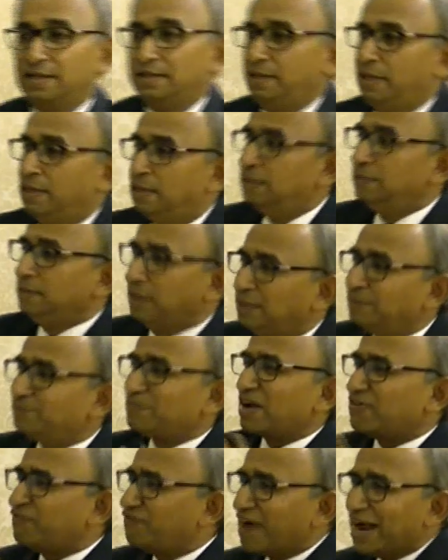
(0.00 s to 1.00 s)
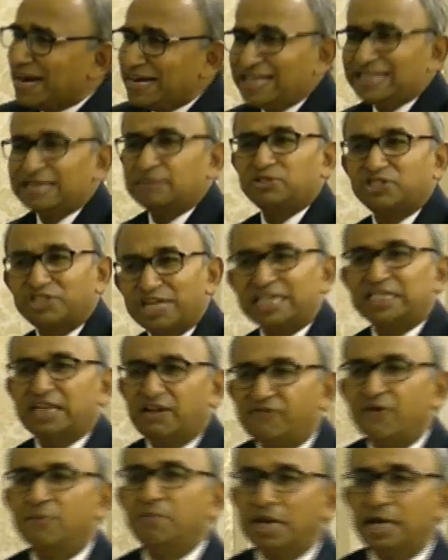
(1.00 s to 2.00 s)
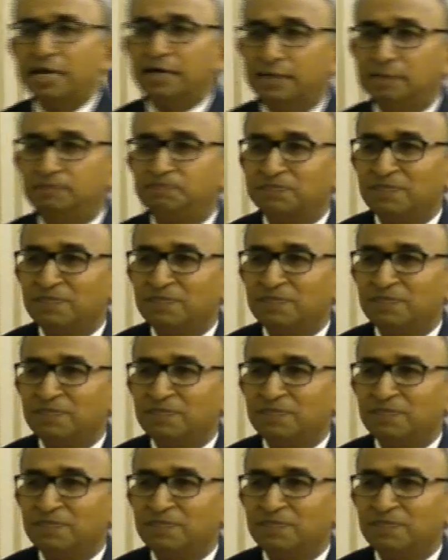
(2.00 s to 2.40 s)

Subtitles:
but finding them strangely familiar.